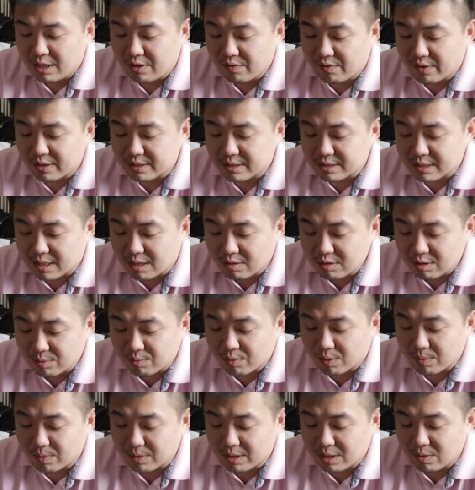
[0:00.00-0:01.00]
If I sell the
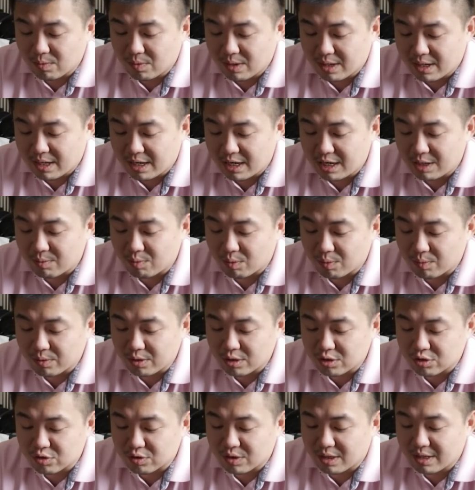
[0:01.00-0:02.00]
property, what kind of
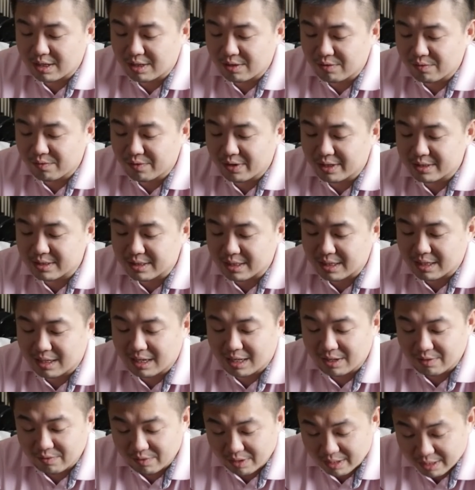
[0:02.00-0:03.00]
property should I invest in
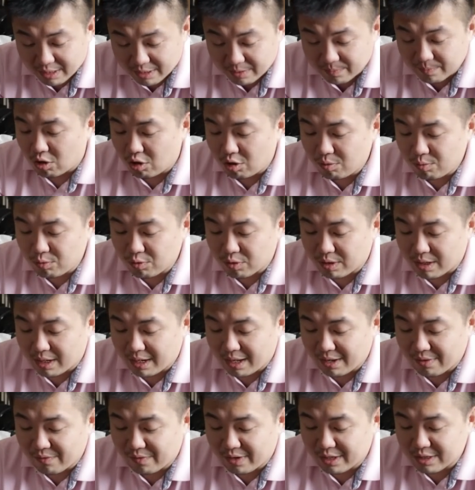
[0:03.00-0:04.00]
Klang Valley? Hope you can
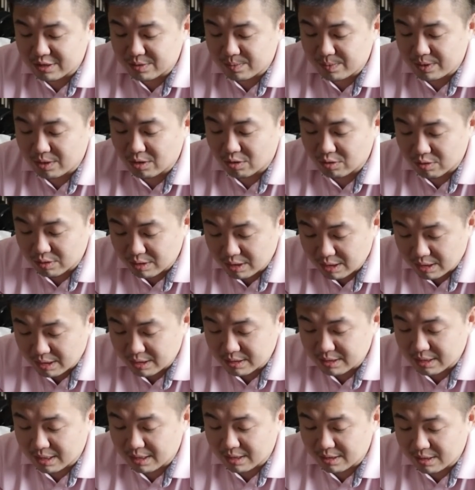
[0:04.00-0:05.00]
advise me on
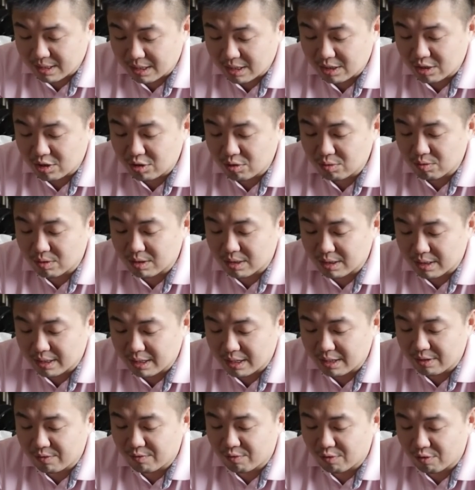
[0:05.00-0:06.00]
this and thank you
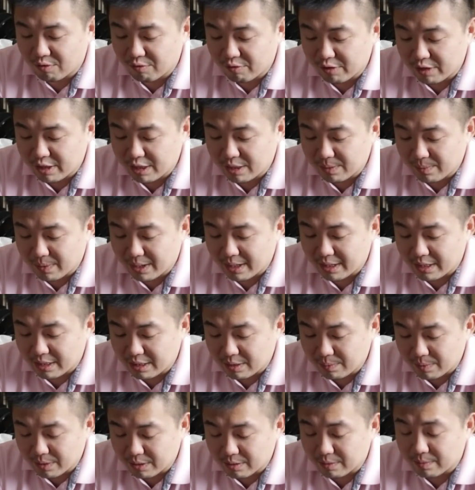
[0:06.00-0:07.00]
again for reading my
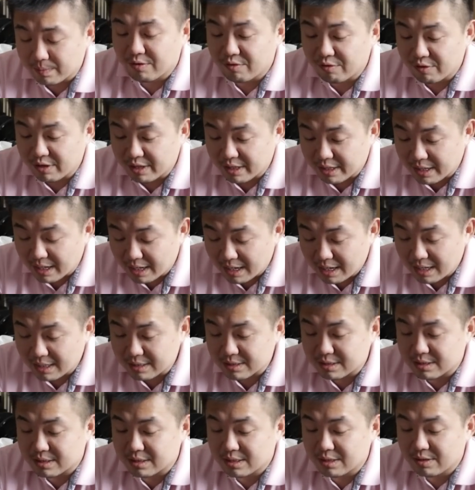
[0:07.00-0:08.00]
email.
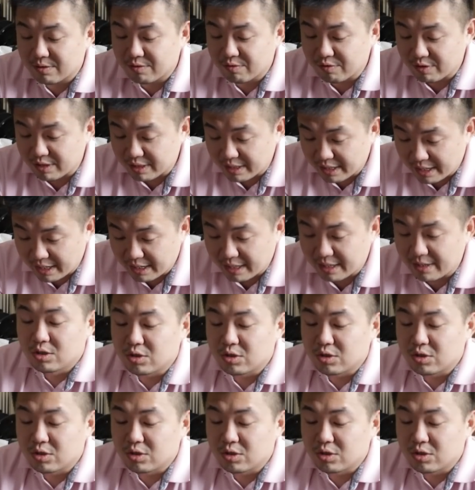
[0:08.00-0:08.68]
Regards, Renee.